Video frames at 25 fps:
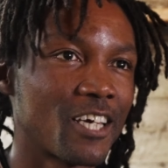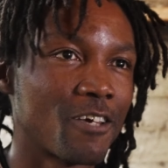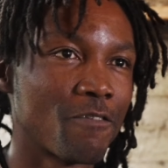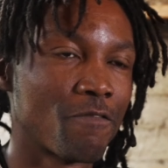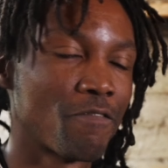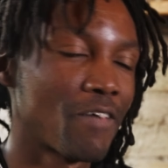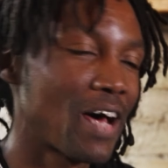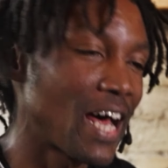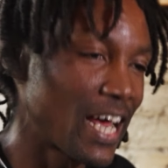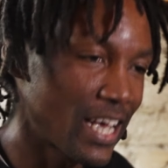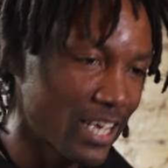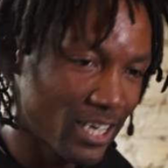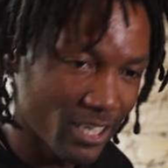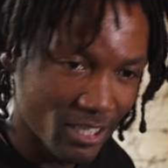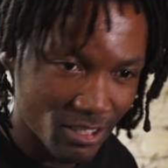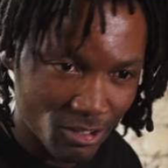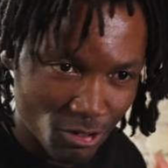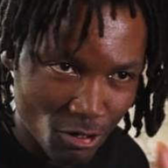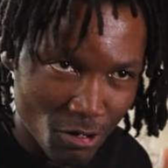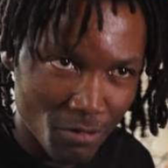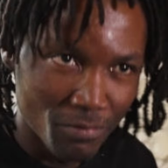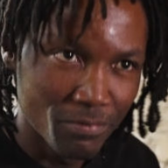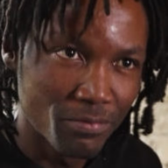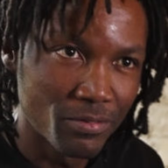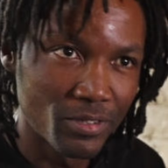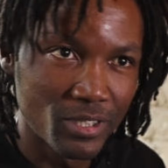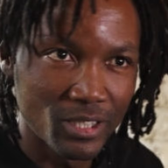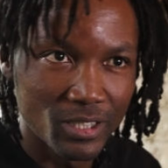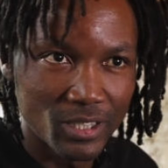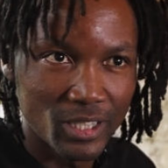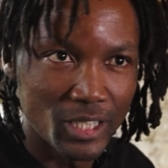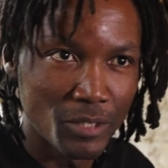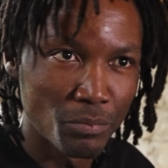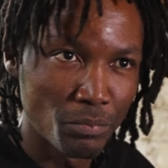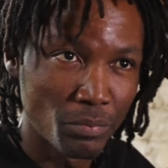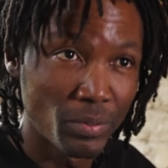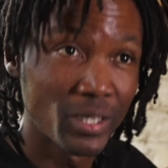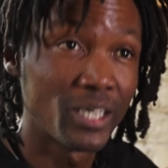if I can
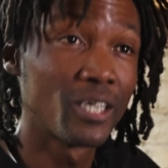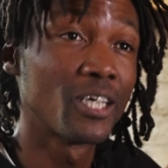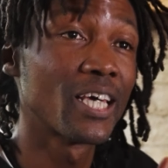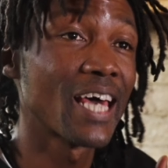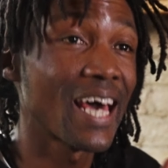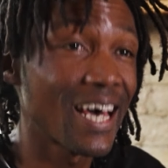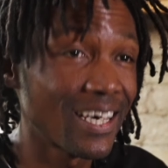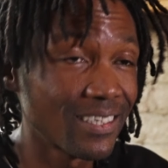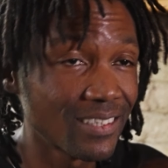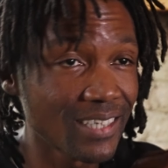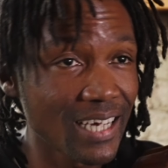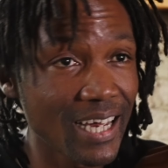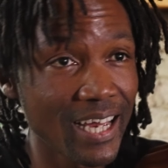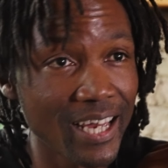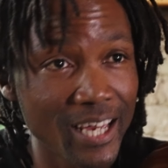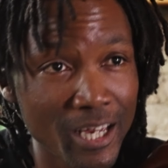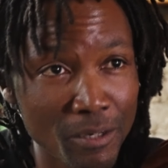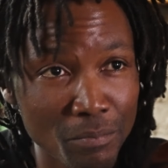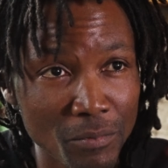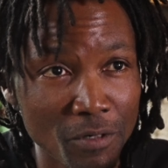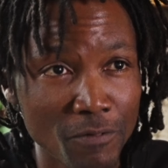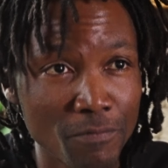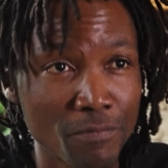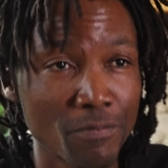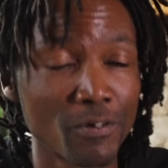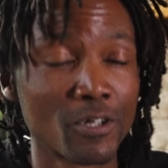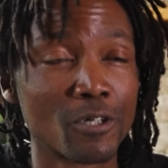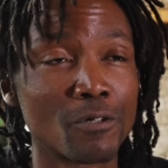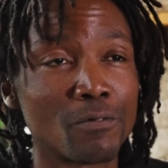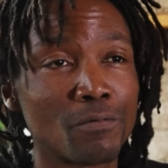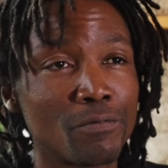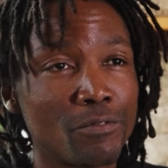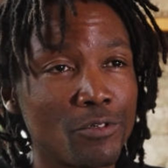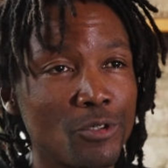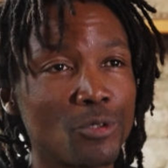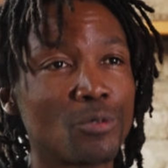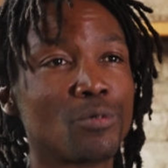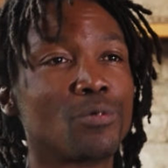confidently be as I am in front
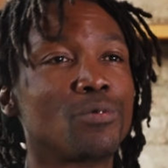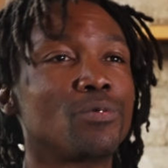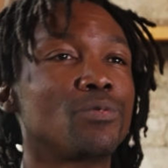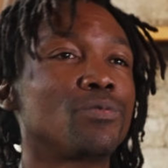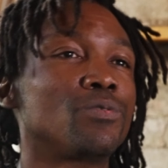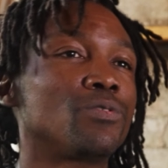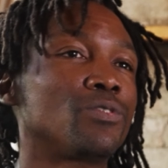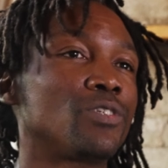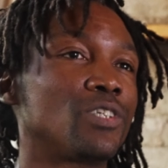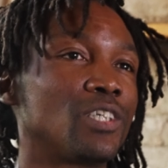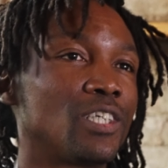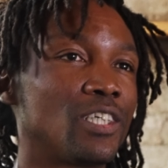of you